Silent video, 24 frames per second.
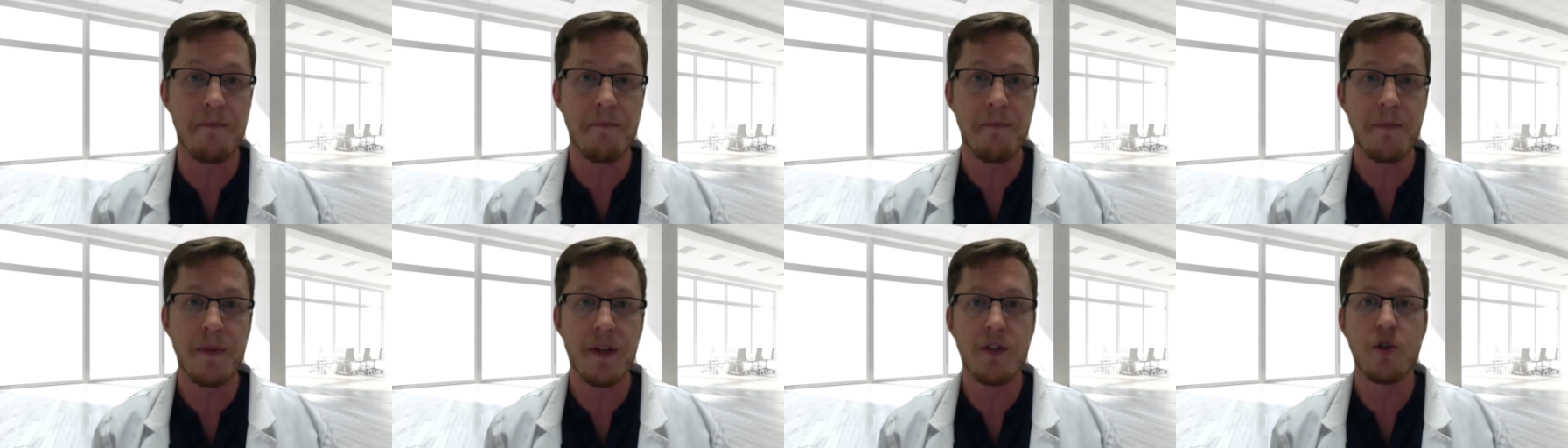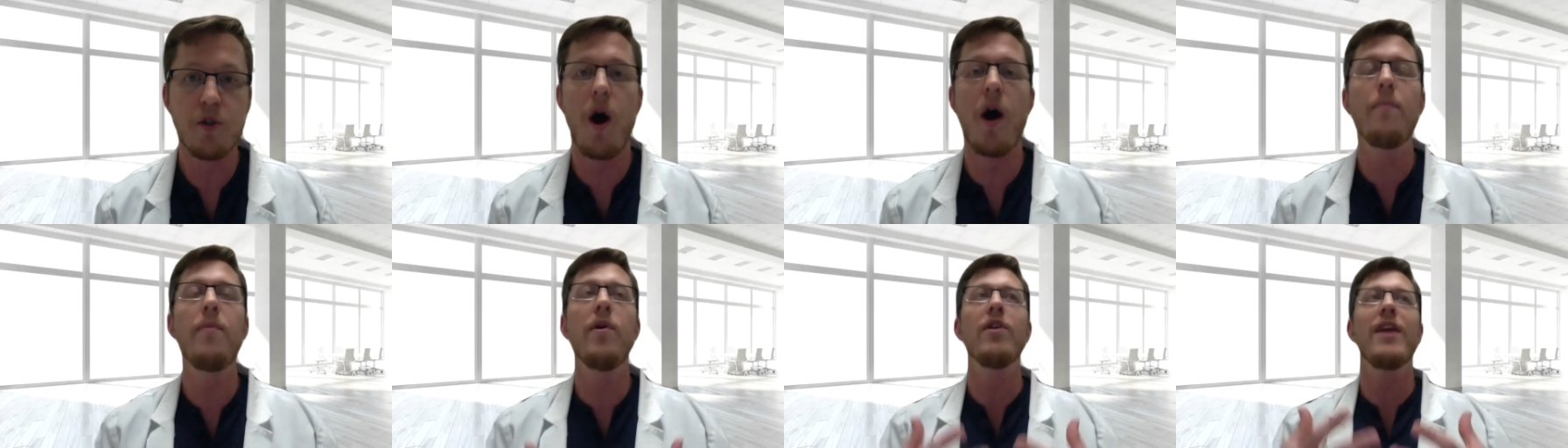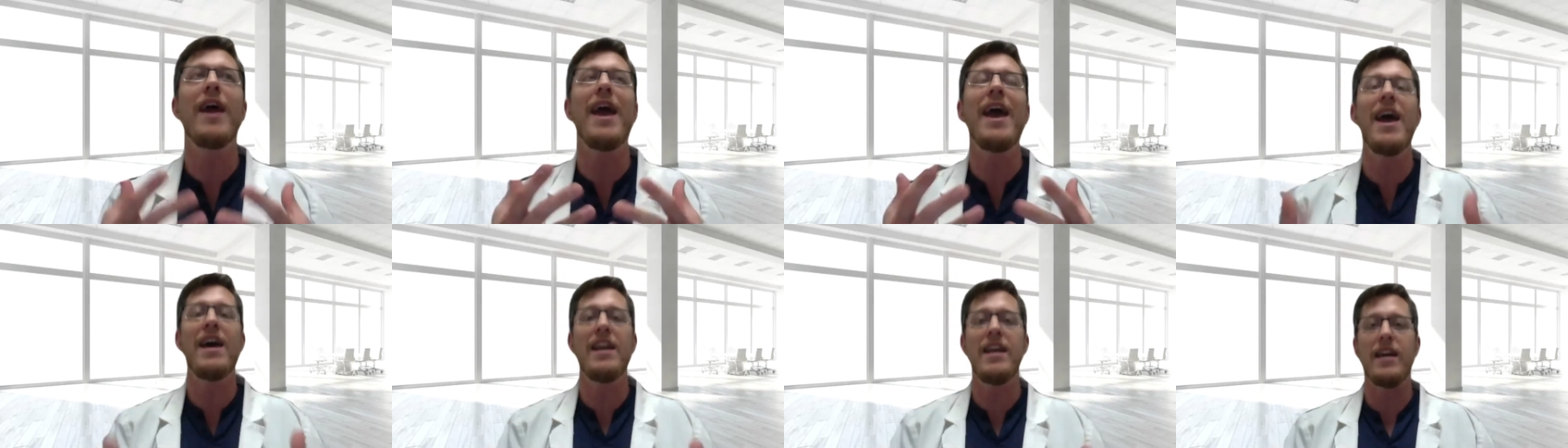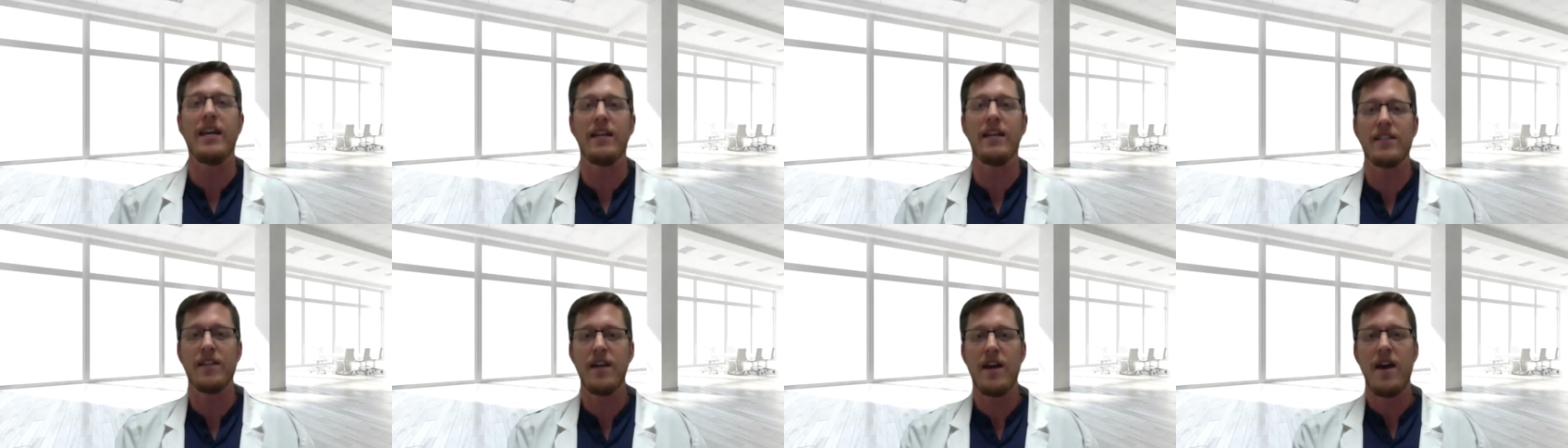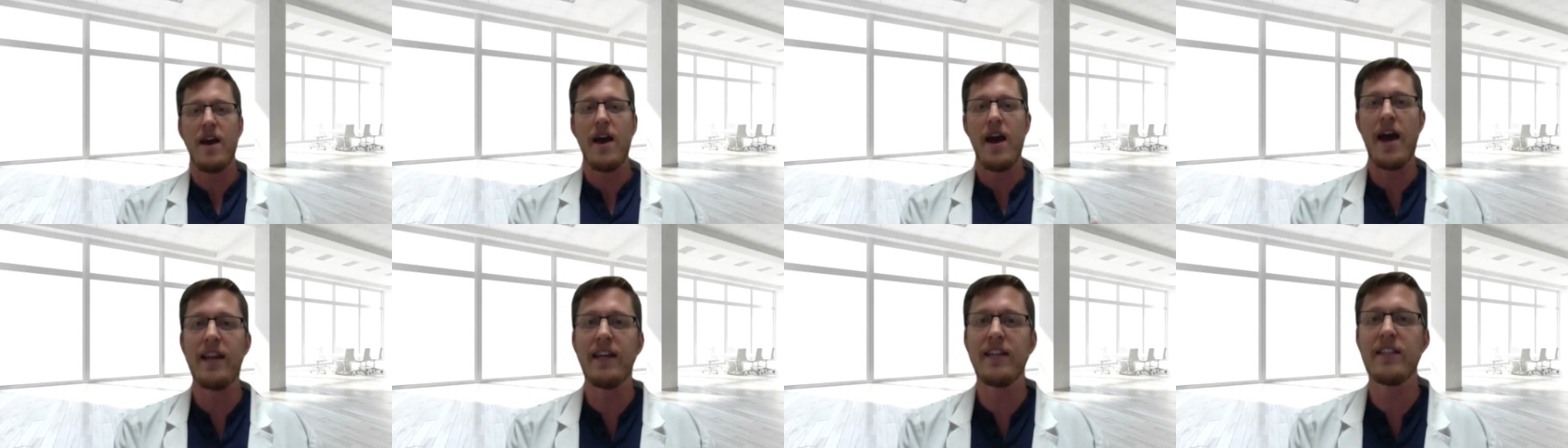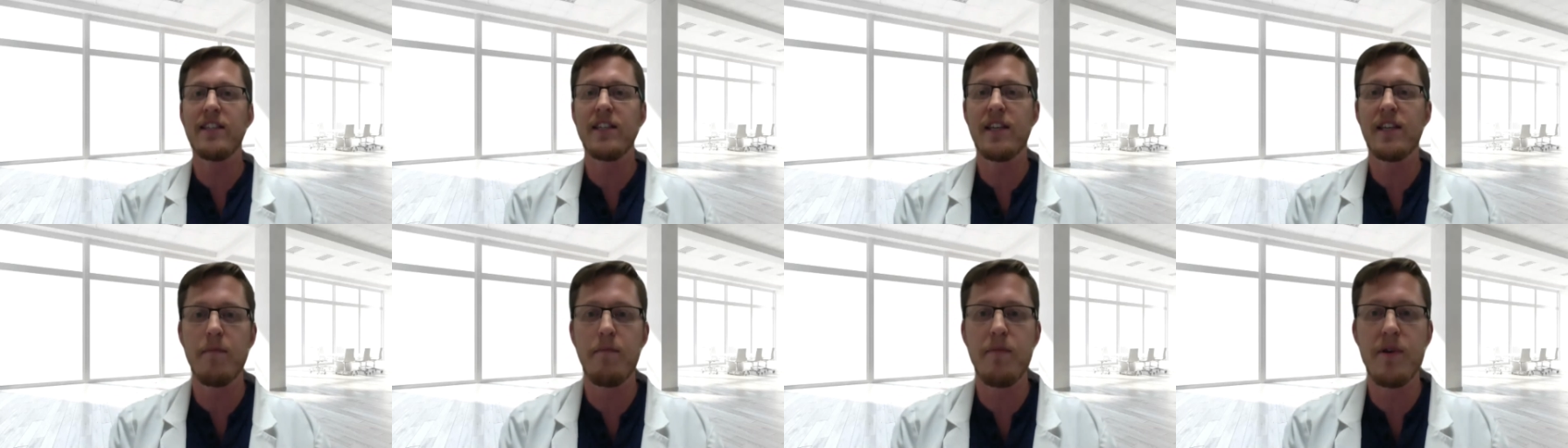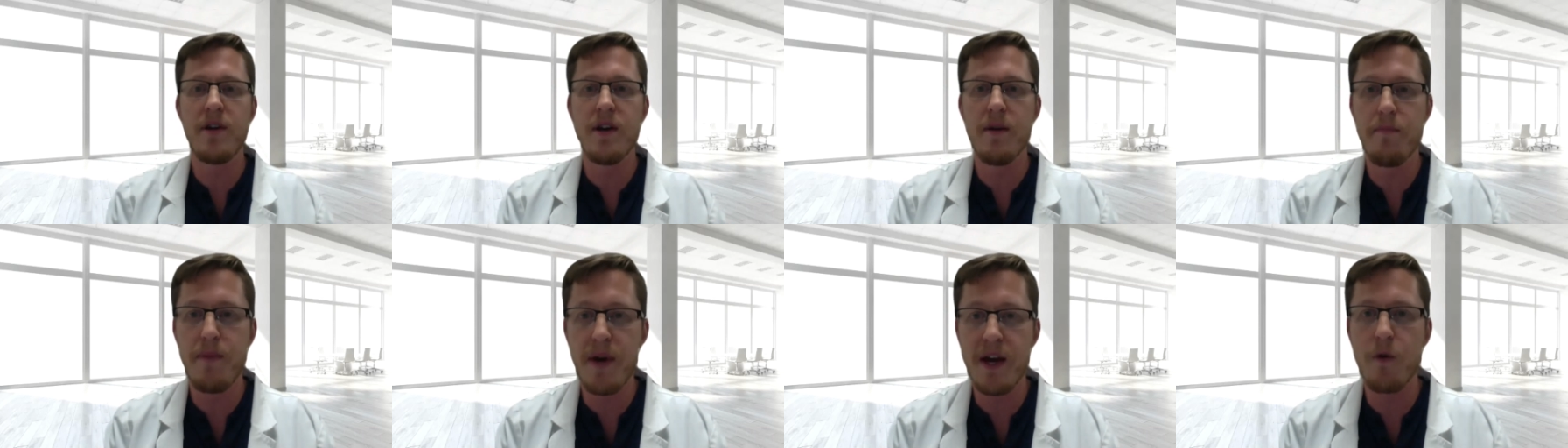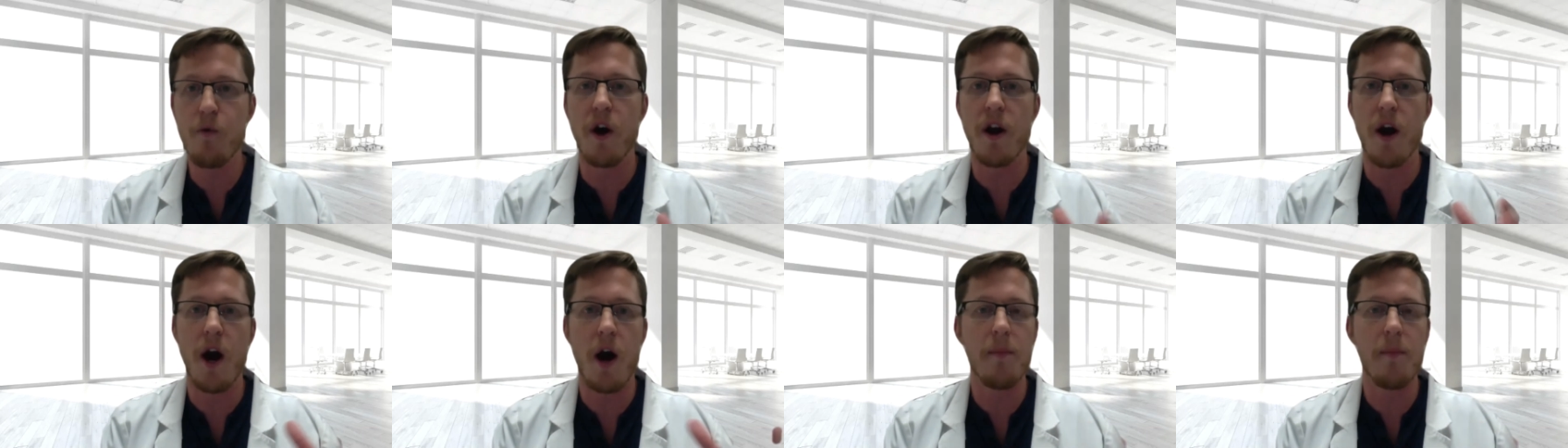So how about headaches? Headaches can be a big one.